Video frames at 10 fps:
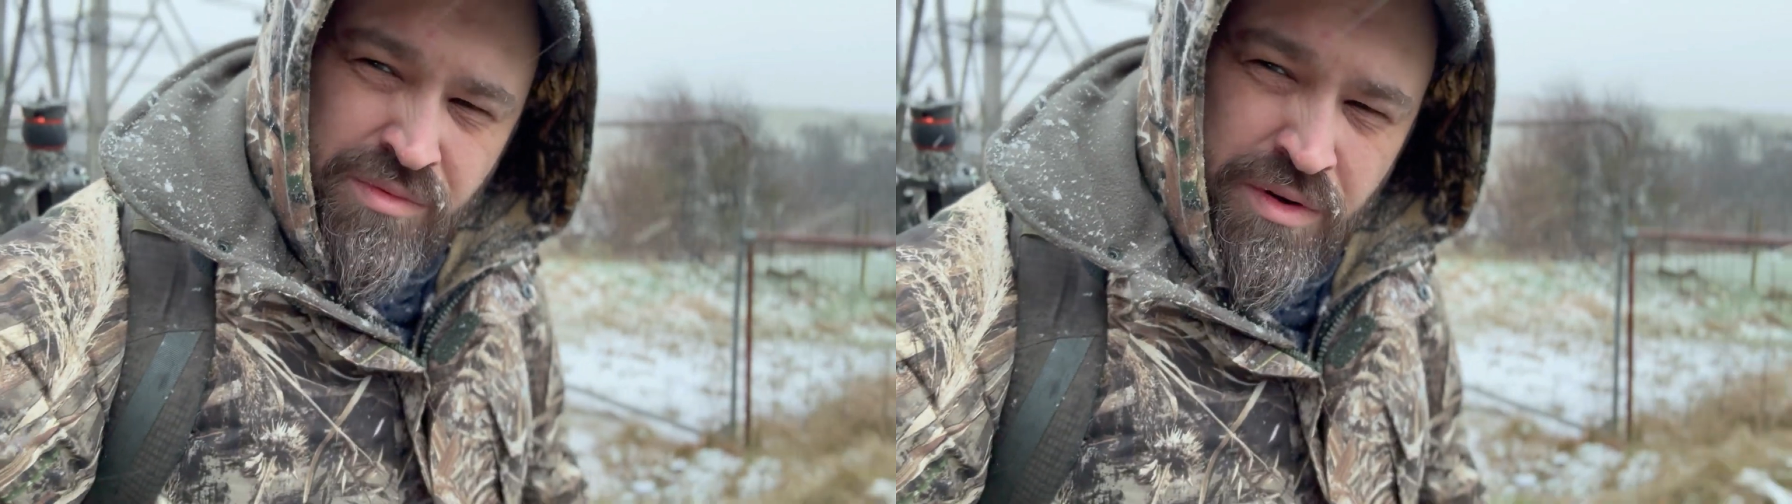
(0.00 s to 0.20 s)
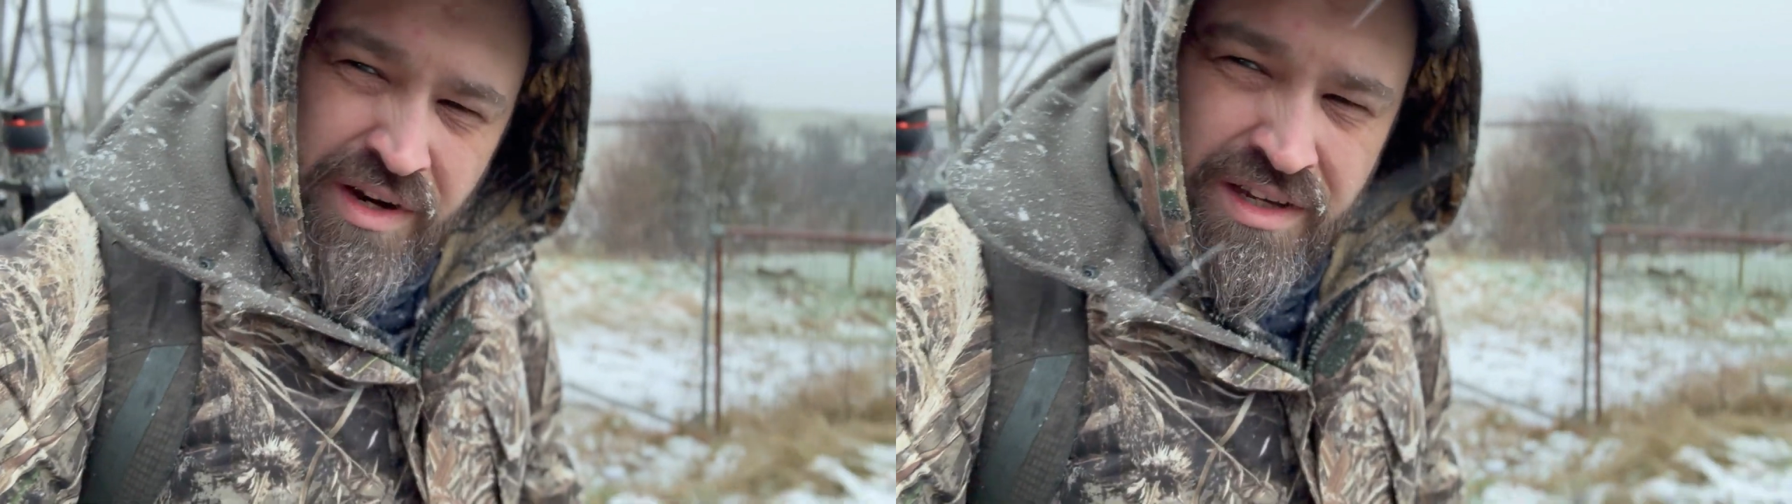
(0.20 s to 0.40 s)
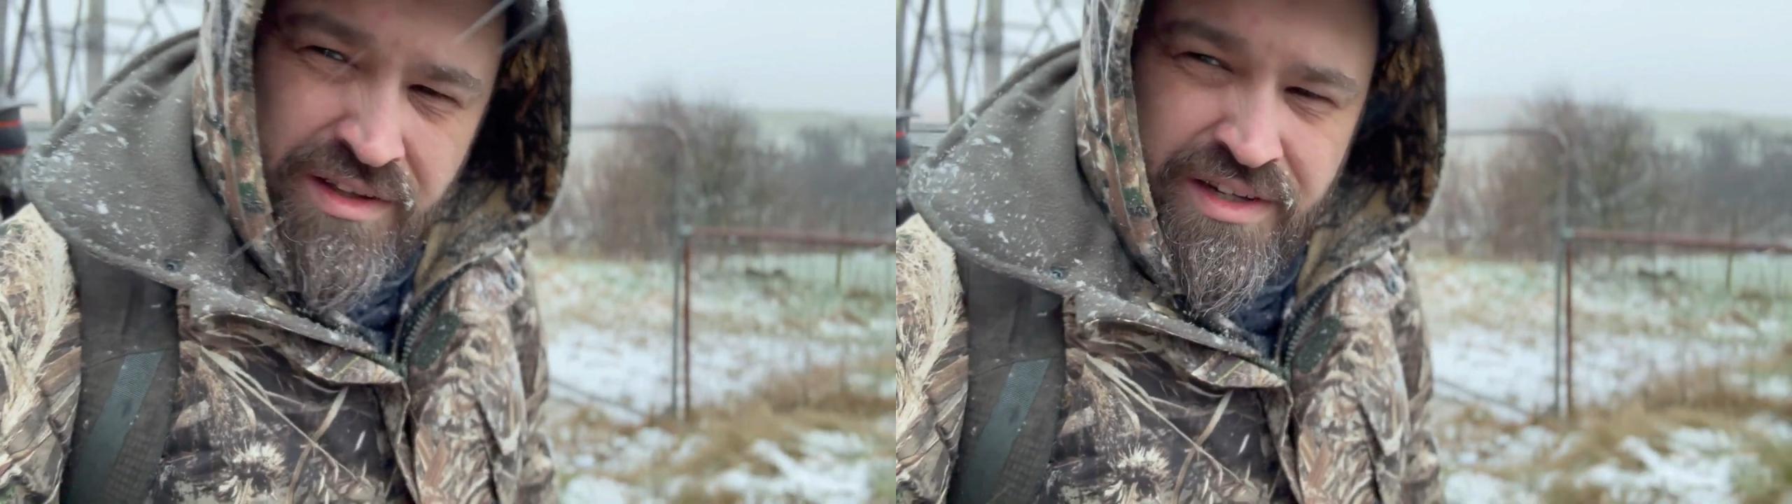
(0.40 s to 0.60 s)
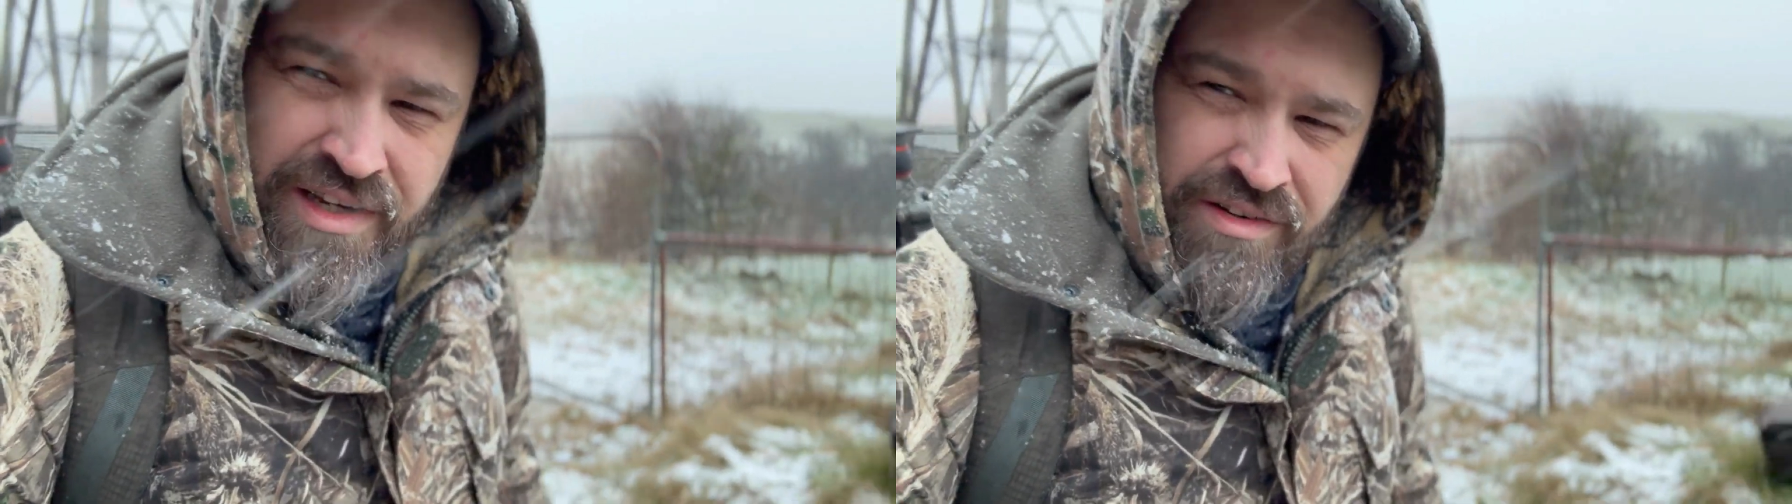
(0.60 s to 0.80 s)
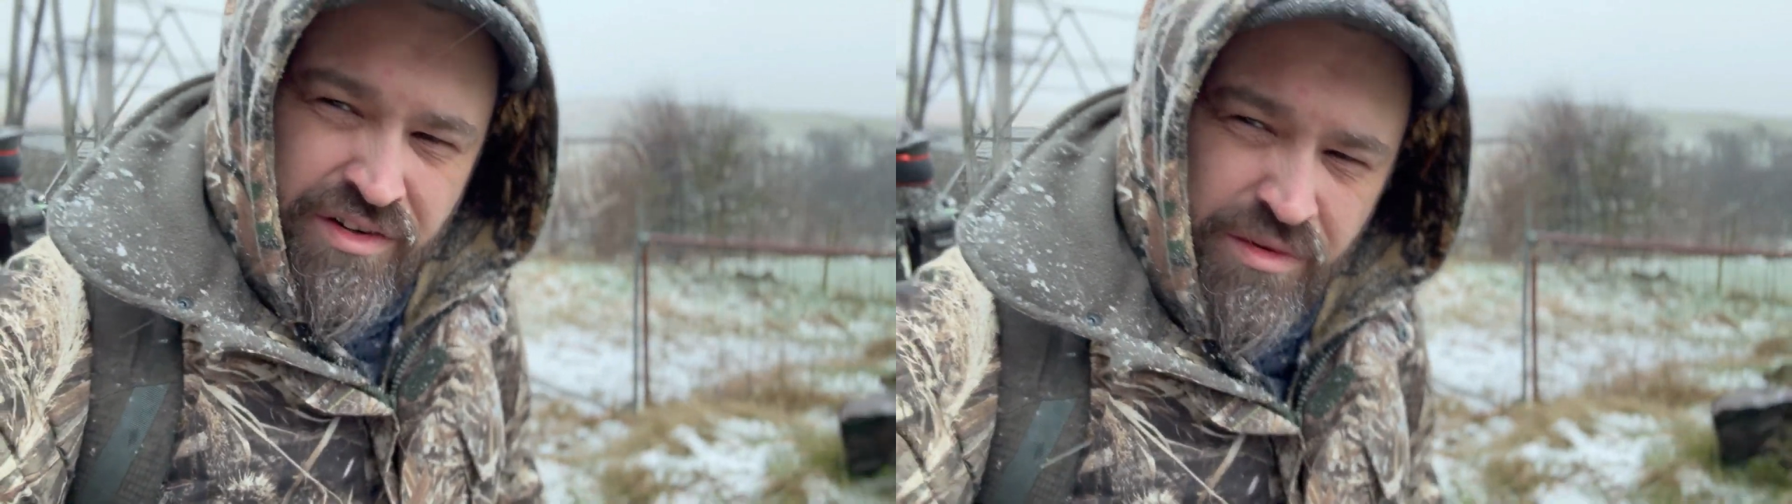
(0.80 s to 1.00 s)
We reckon the
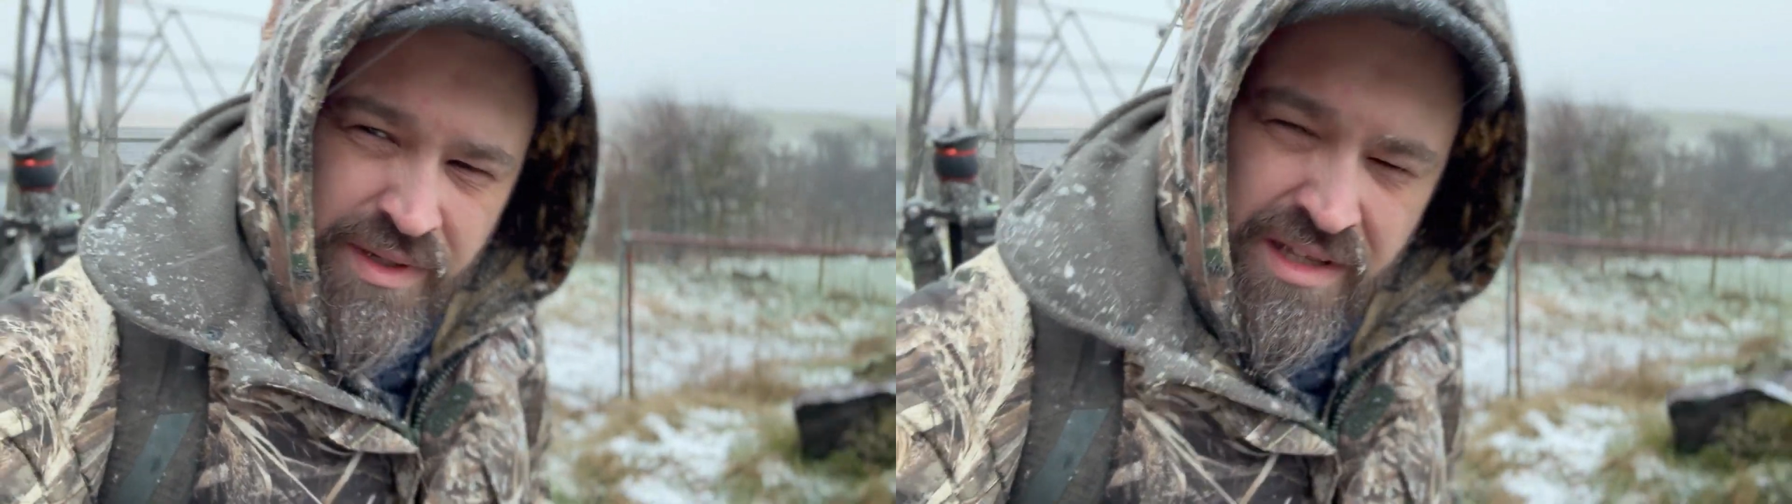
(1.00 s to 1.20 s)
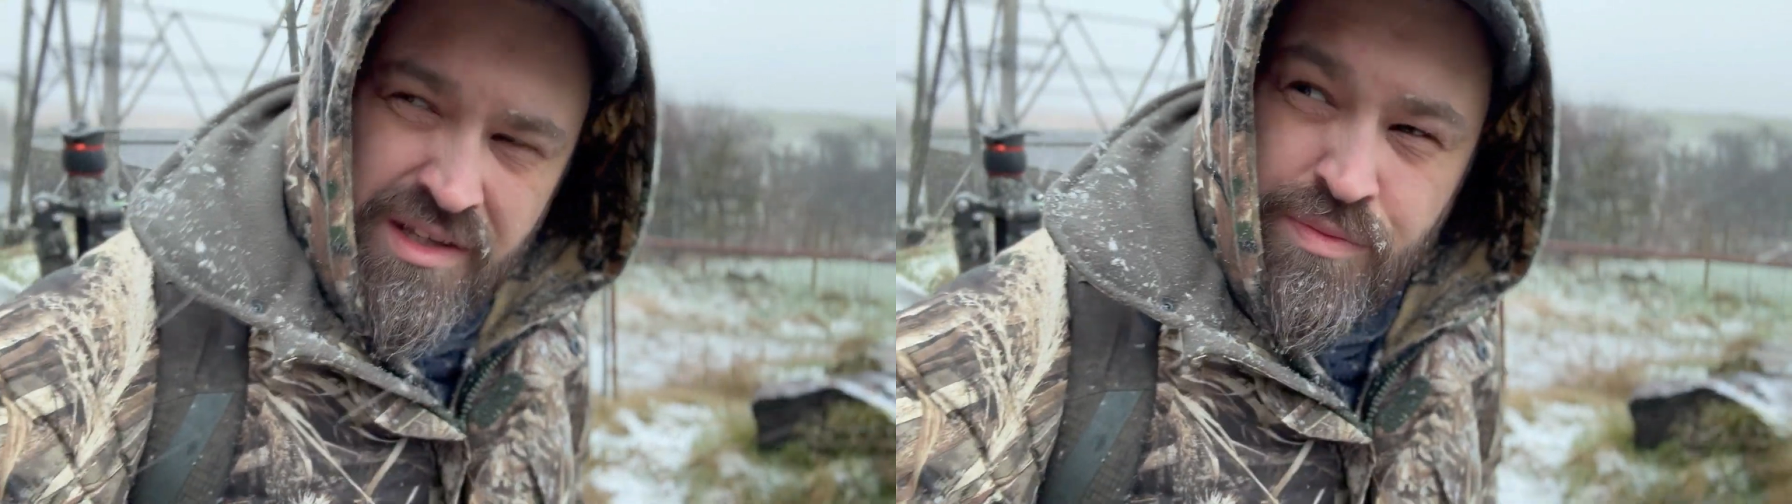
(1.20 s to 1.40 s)
deer are going to be in this